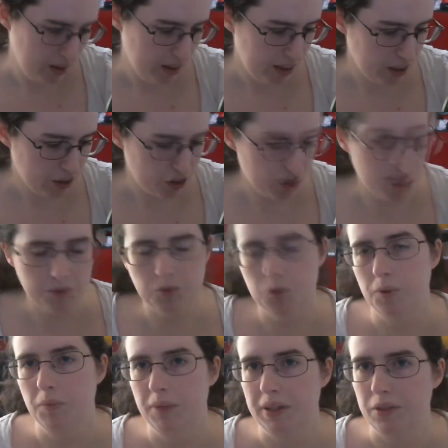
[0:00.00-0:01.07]
it also comes with a
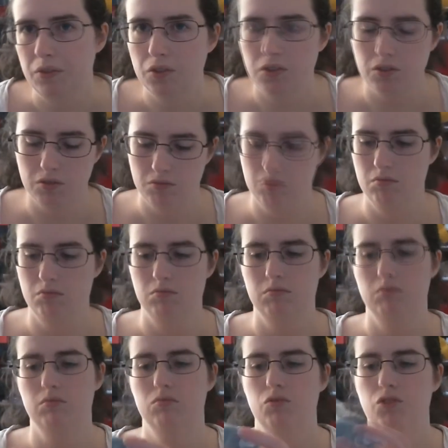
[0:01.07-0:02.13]
mouse,
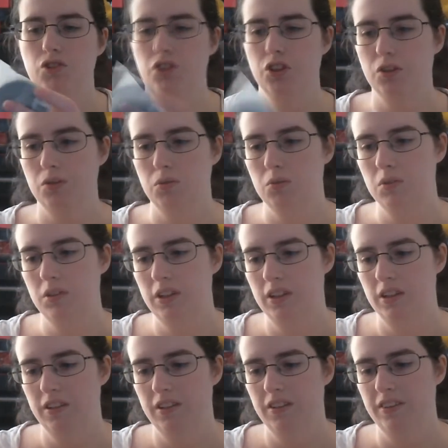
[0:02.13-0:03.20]
so
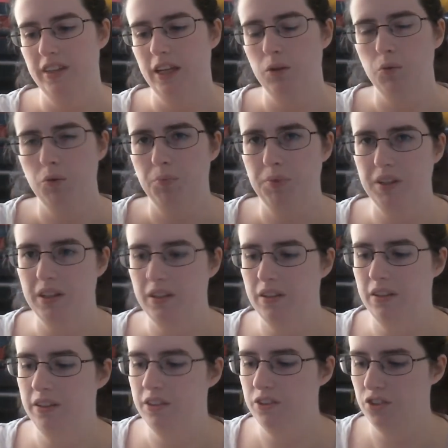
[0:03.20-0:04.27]
that would be
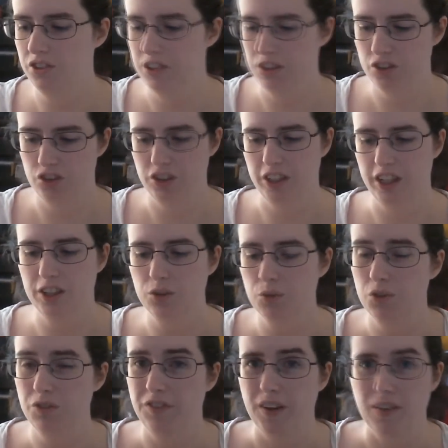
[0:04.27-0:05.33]
interesting to try. I don't know
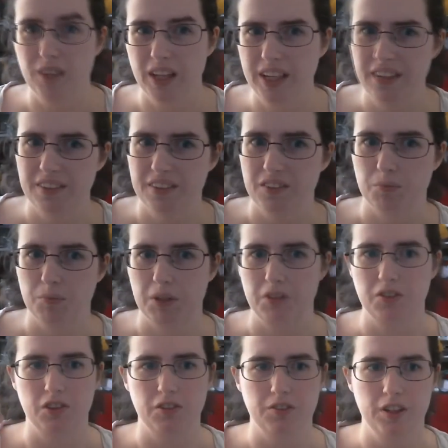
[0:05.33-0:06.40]
if I'll like this mouse.
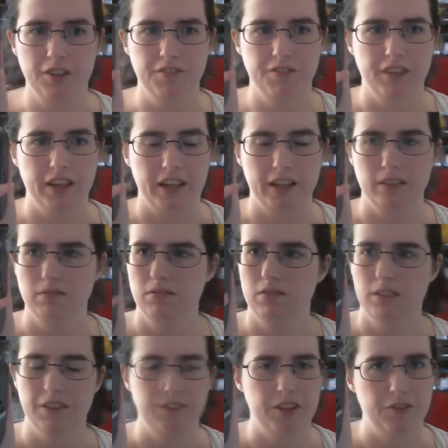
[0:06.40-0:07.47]
It's very flat.
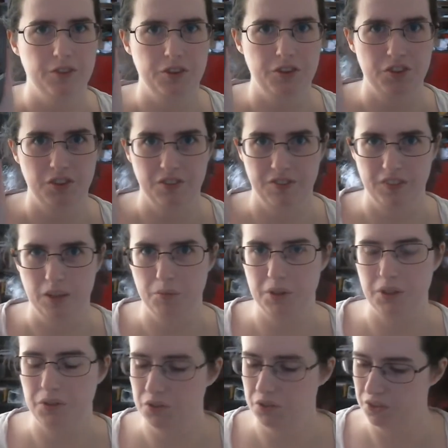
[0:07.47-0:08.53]
I've never used the flat
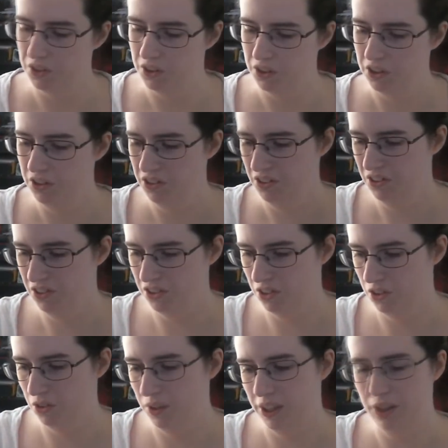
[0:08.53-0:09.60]
mouse,
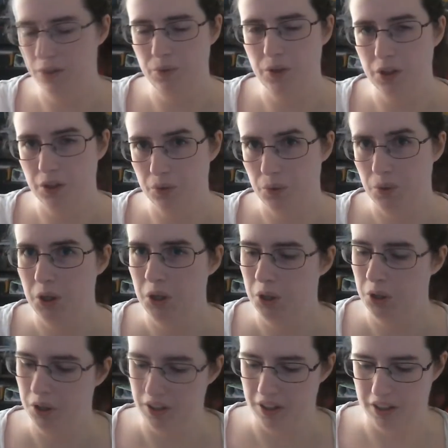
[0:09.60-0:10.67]
so I don't know.
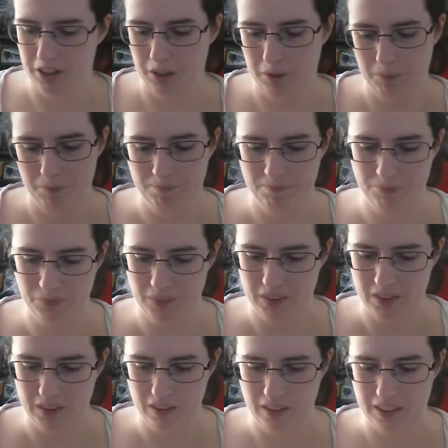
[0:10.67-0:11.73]

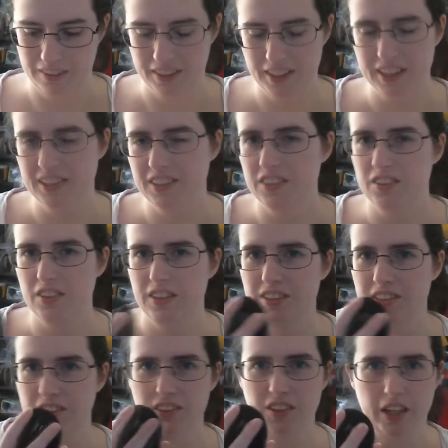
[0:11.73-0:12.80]
I think it's a
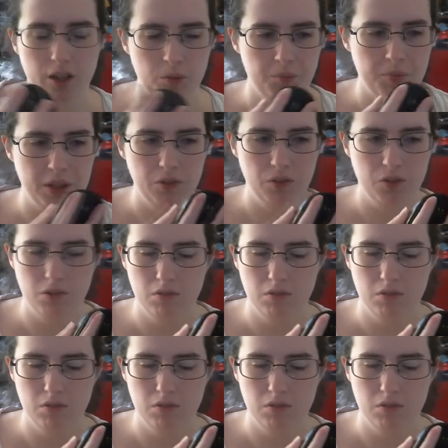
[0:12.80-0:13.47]
silent mouse.